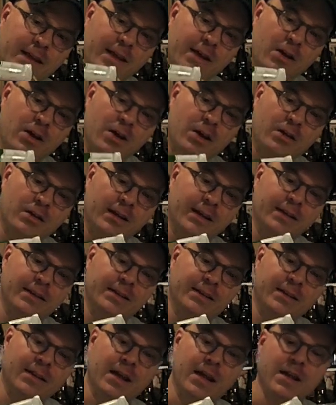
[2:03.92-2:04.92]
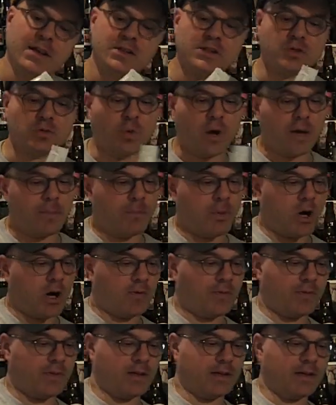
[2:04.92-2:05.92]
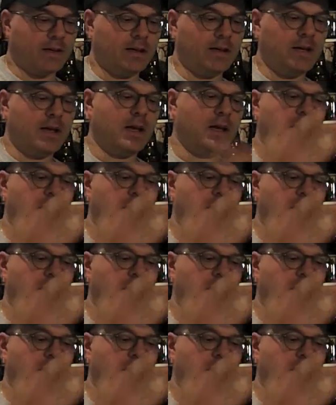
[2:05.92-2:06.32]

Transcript: they call it and swipe off the